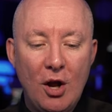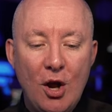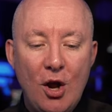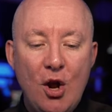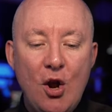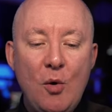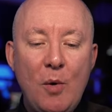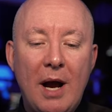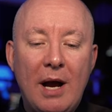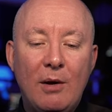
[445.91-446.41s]

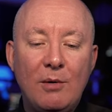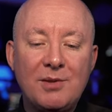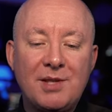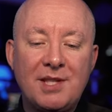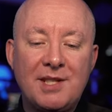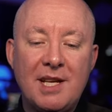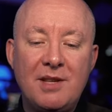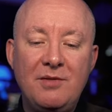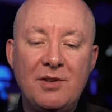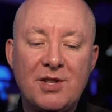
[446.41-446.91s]
Who else
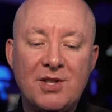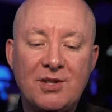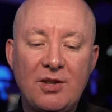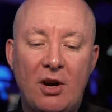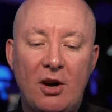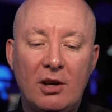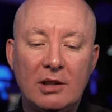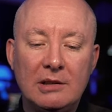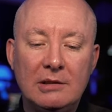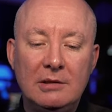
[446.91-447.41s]
is in the
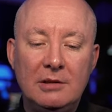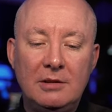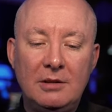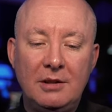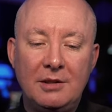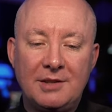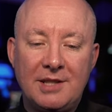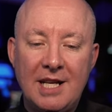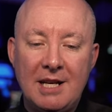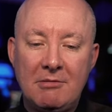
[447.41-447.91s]
stock?
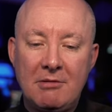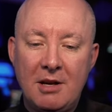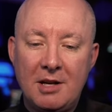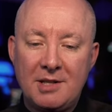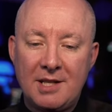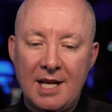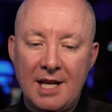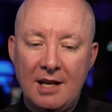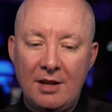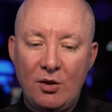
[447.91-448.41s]
Oh,
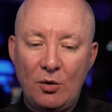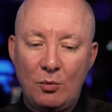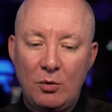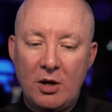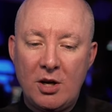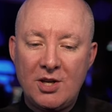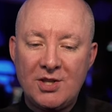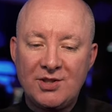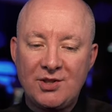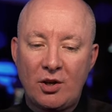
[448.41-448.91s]
dear, the
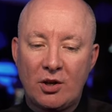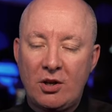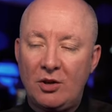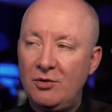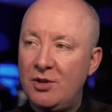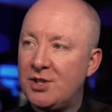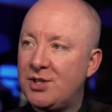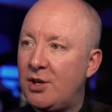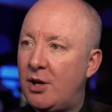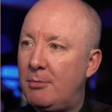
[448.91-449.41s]
worst stock on
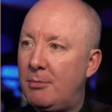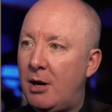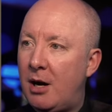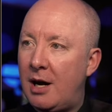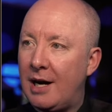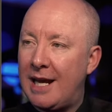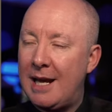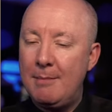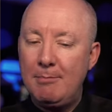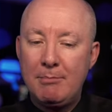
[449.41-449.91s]
the stock
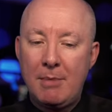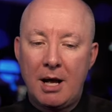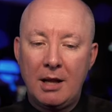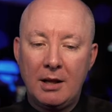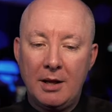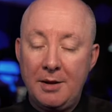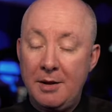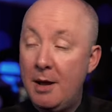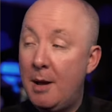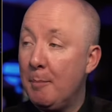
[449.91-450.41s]
market.
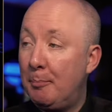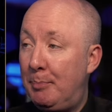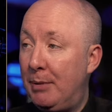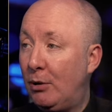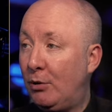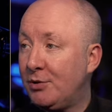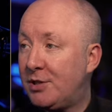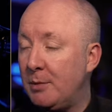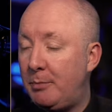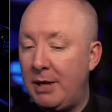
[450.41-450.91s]
Mullen,
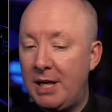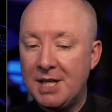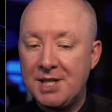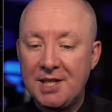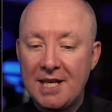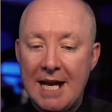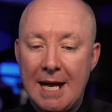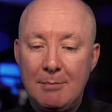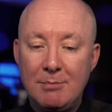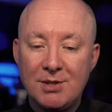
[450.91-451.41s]
built to be a
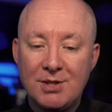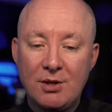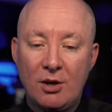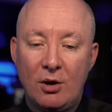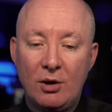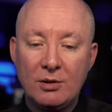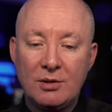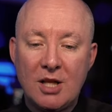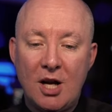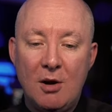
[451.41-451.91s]
scam
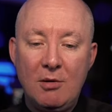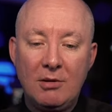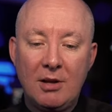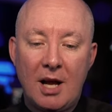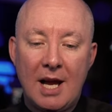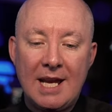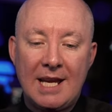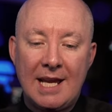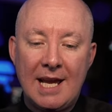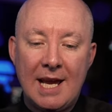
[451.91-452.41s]
stock. Don't
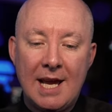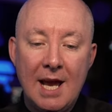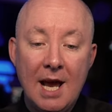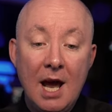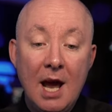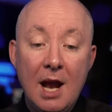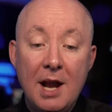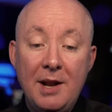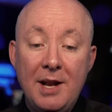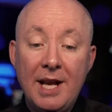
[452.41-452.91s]
like it.
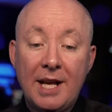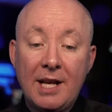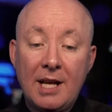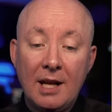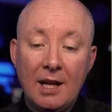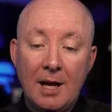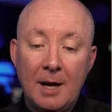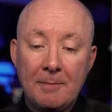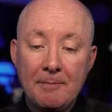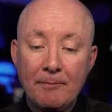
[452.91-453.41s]

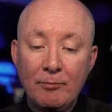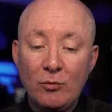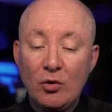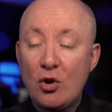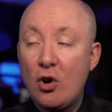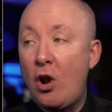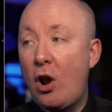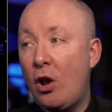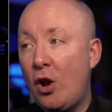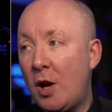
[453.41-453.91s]
Nikola,
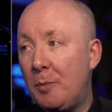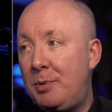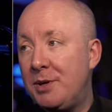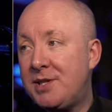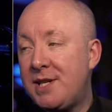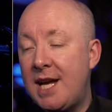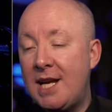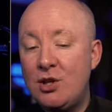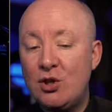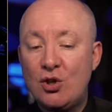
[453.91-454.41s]
got a lot of
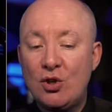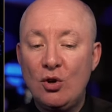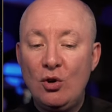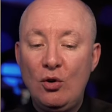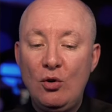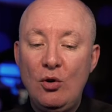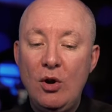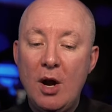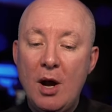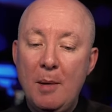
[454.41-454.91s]

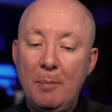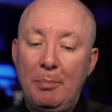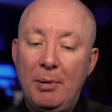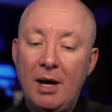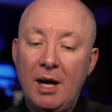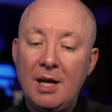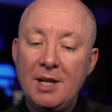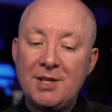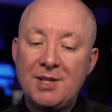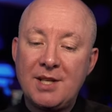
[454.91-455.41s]
potential,
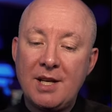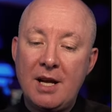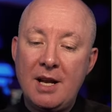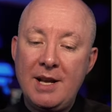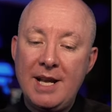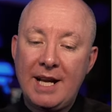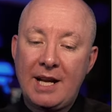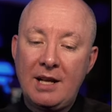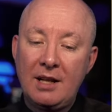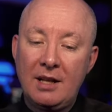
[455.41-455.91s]
but
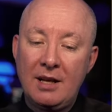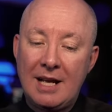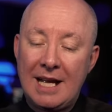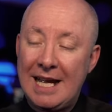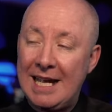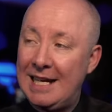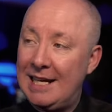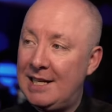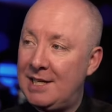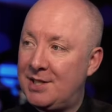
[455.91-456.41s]
Nikola
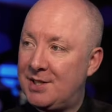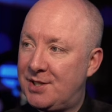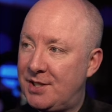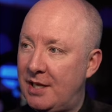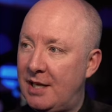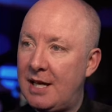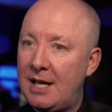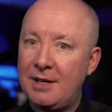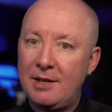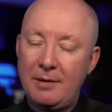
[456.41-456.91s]
has a